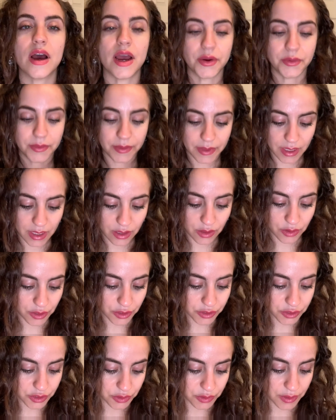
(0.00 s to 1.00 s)
I really
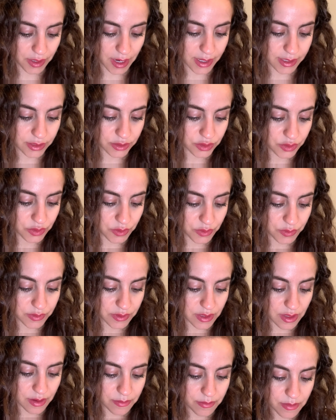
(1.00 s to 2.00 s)
encourage you guys to use
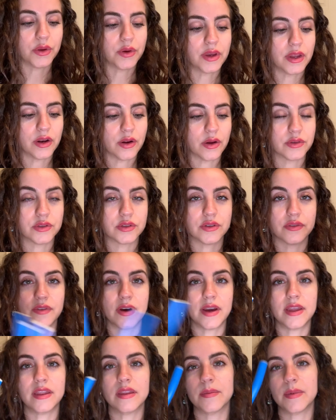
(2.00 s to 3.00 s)
them. You can also
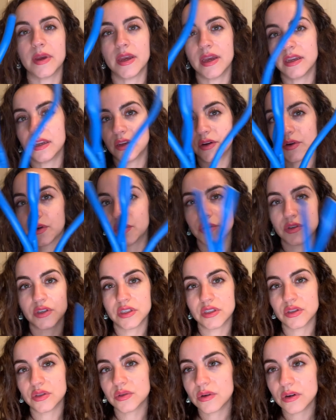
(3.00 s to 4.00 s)
find them at any grocery
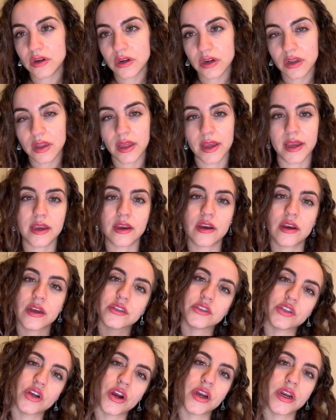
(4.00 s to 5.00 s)
store like
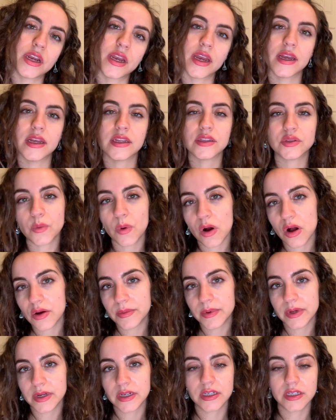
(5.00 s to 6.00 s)
Target,
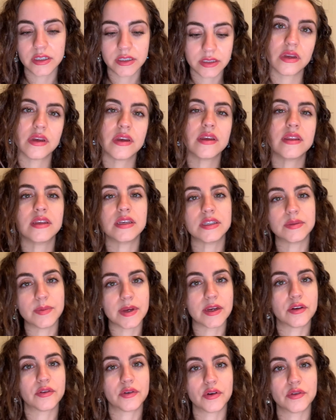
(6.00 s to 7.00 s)
Walmart, these
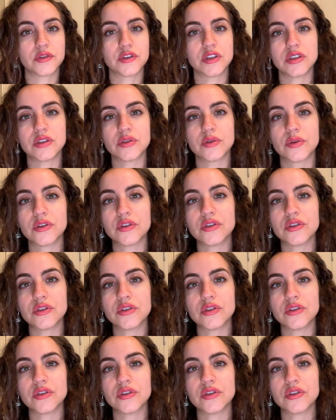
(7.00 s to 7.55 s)
big grocery stores.